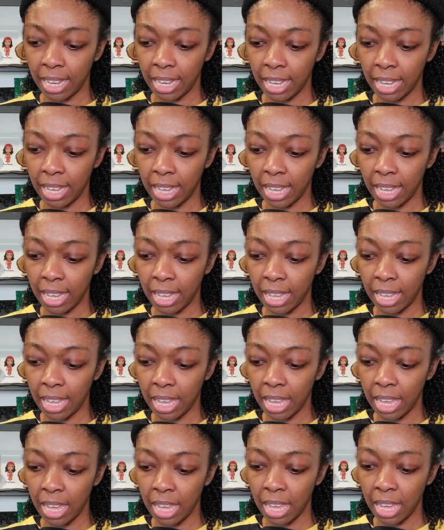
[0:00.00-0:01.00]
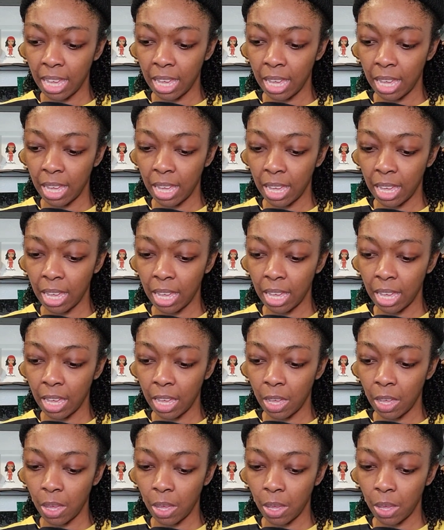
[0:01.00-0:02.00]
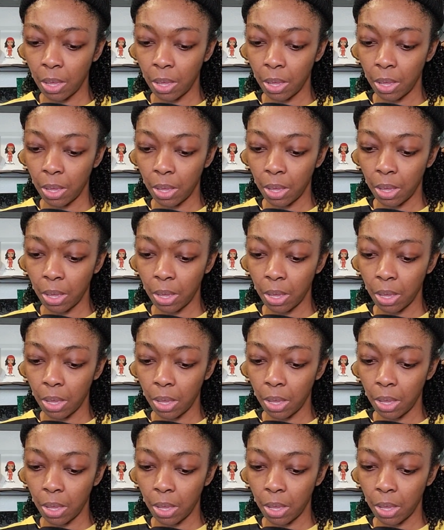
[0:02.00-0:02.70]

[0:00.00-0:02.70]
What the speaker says: Nobody speaks.